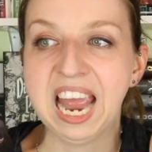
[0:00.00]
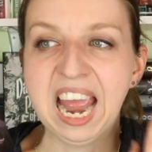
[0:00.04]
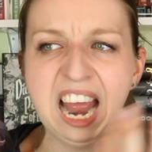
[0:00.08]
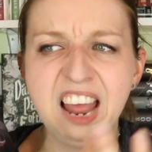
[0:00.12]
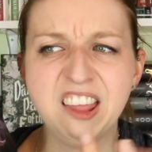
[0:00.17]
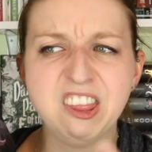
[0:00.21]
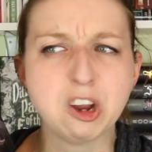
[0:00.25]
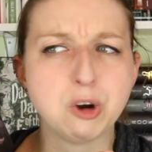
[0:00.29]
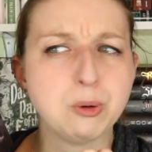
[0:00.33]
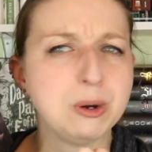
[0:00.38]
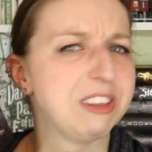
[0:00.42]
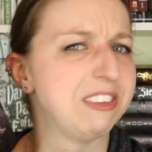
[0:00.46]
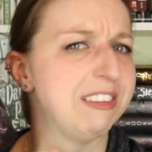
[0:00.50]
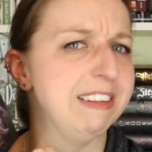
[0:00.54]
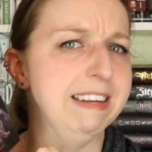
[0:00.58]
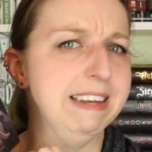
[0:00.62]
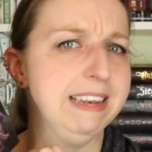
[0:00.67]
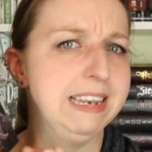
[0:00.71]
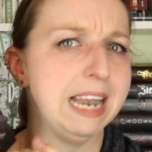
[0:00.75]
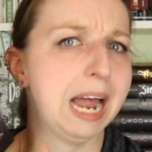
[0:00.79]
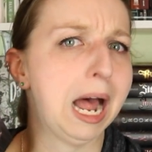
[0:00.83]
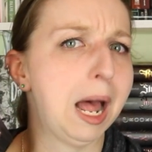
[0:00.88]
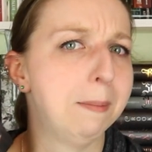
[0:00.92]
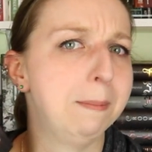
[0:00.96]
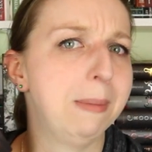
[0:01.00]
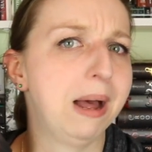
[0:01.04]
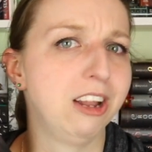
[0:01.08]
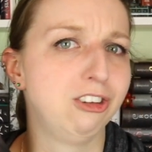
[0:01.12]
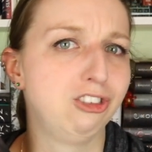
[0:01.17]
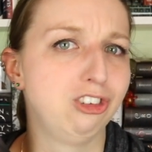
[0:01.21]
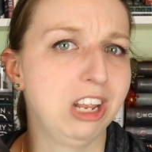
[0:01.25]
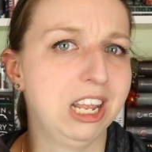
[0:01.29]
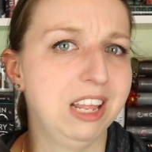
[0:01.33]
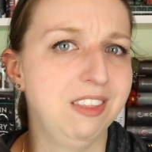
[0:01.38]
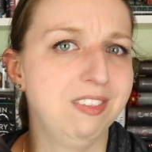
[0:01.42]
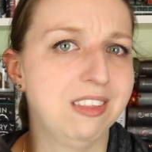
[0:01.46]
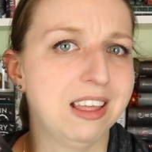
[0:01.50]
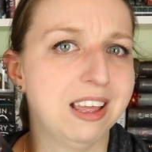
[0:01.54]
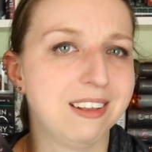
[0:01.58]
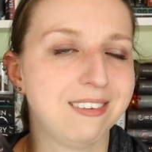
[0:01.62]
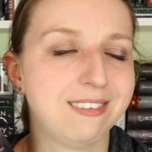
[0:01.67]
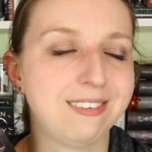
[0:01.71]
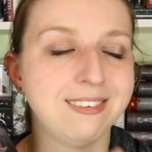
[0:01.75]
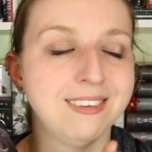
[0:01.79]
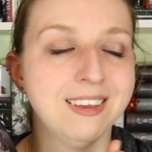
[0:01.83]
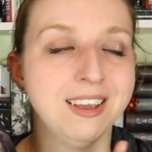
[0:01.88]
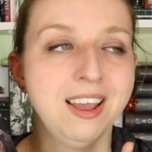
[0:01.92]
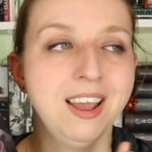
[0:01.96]
And there was not much in
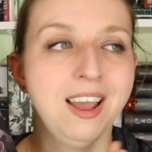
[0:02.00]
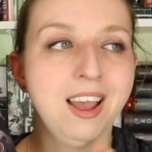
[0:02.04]
this.